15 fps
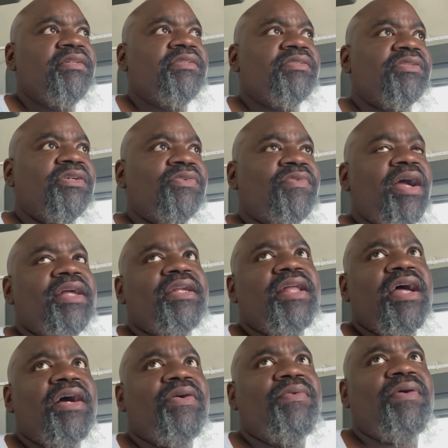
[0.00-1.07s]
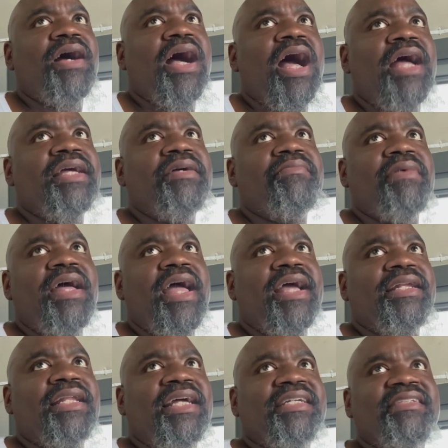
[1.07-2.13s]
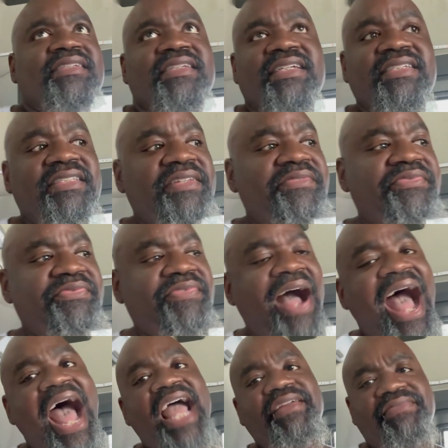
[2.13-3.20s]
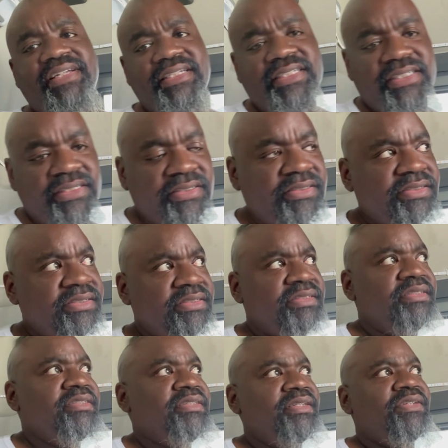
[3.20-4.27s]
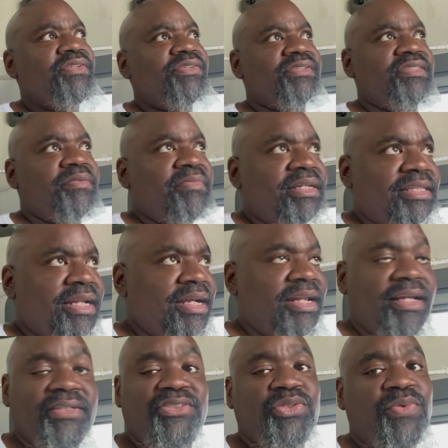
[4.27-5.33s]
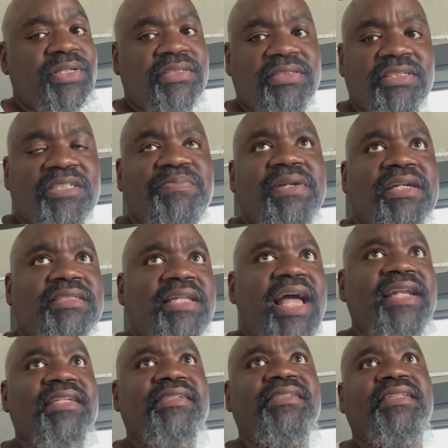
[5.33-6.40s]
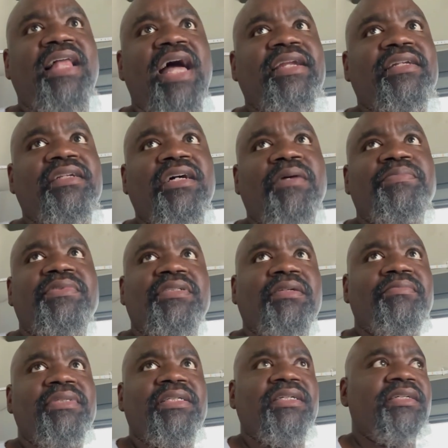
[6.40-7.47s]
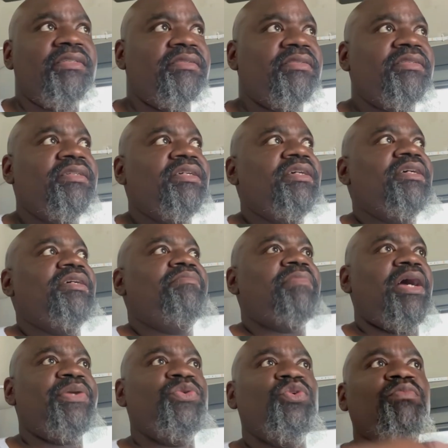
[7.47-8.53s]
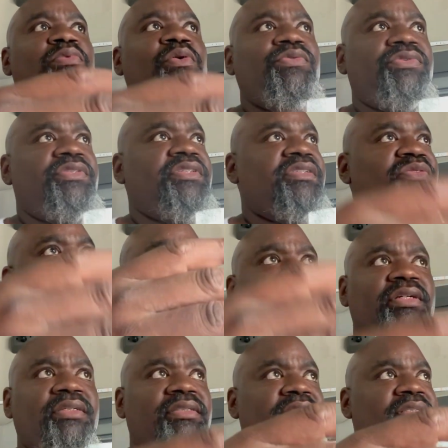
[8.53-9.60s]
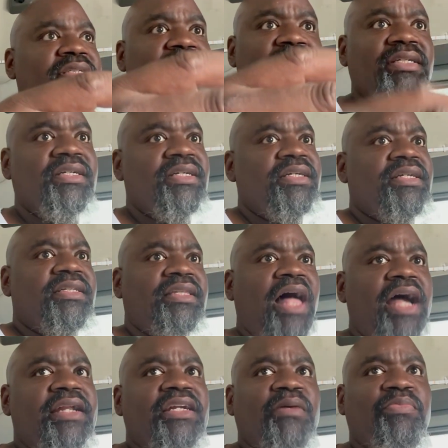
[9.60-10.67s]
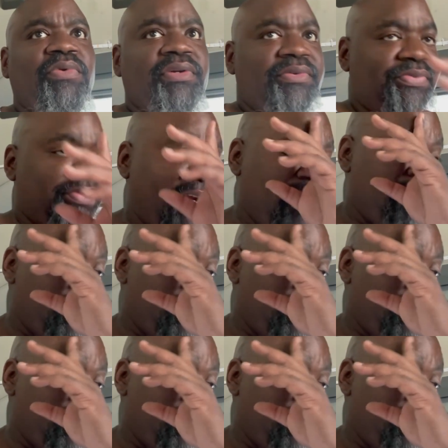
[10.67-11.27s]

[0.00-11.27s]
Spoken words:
So right now I am at like 65 inches or something like that. I got like 2 inches of spare because I had to slide it up some because my U-bolts just weren't lining up on the frame.